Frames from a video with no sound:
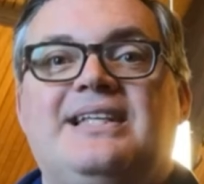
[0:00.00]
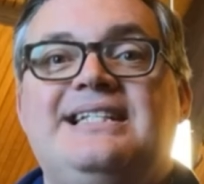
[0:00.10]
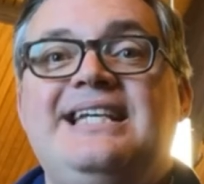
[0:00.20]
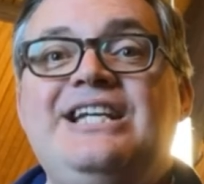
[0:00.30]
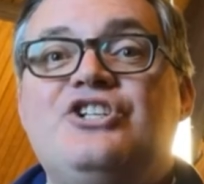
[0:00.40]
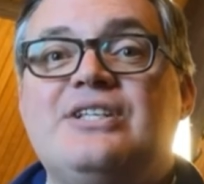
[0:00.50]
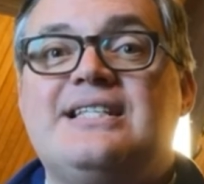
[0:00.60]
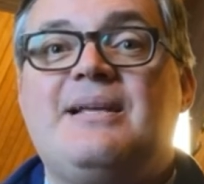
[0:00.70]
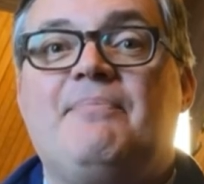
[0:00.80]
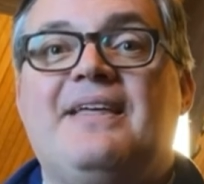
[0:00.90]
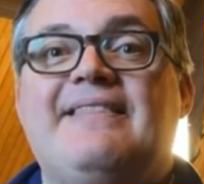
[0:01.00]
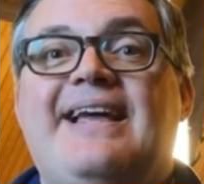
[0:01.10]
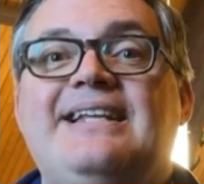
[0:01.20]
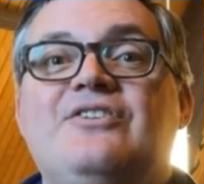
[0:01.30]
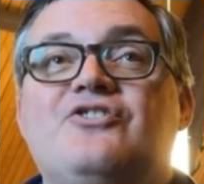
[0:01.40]
teaches something
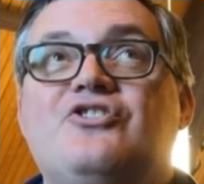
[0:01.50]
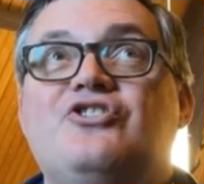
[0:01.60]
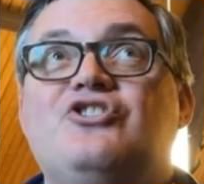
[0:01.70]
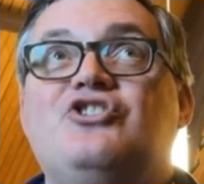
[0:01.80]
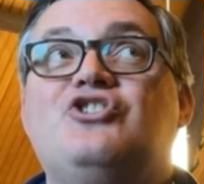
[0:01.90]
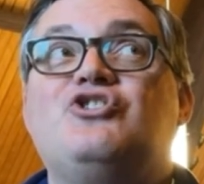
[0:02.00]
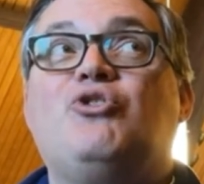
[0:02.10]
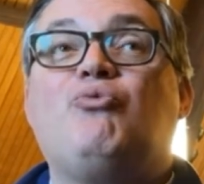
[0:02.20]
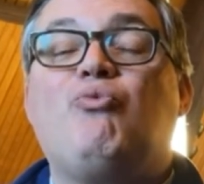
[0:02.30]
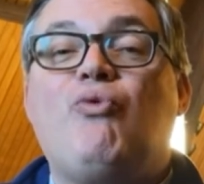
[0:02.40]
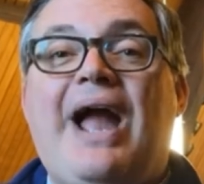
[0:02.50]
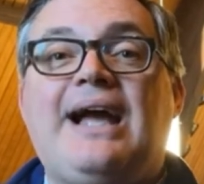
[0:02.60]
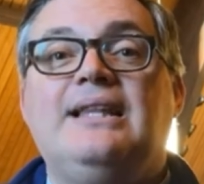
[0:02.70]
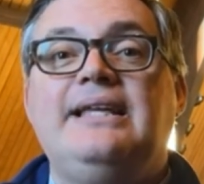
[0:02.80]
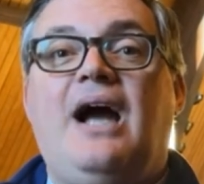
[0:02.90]
that is
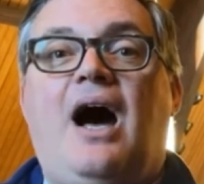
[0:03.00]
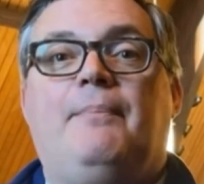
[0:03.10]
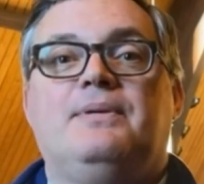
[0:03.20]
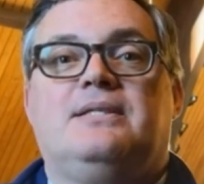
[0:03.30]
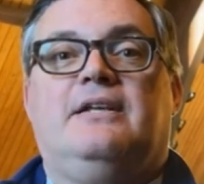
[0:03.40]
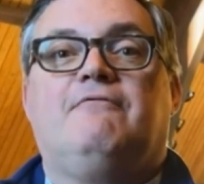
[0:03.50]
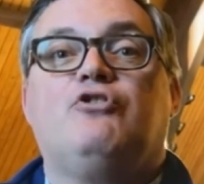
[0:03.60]
directly opposite.